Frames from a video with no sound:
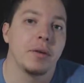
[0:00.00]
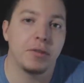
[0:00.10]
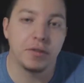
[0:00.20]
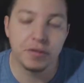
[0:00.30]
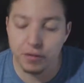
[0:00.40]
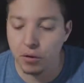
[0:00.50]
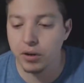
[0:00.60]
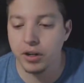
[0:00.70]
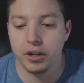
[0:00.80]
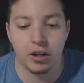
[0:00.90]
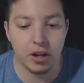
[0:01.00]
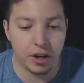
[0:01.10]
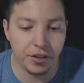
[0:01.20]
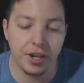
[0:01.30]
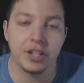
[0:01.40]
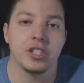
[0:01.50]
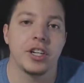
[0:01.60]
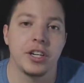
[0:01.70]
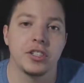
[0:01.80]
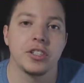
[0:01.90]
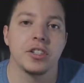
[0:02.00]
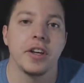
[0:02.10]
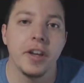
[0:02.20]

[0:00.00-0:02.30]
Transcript: before online education,